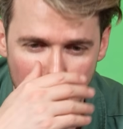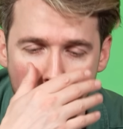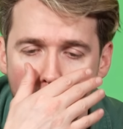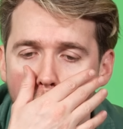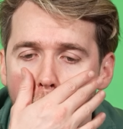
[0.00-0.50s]

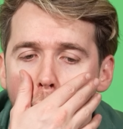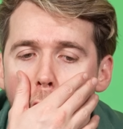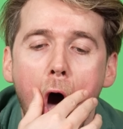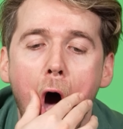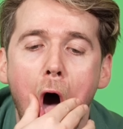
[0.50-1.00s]

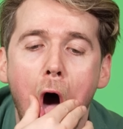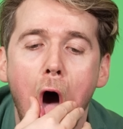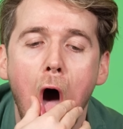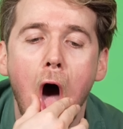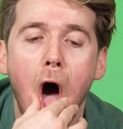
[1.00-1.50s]

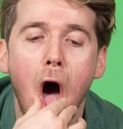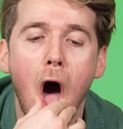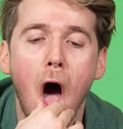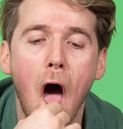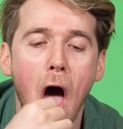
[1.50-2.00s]

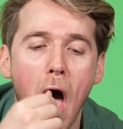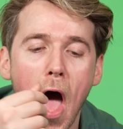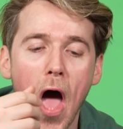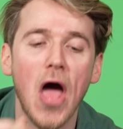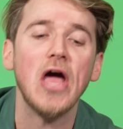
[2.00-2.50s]
(silent)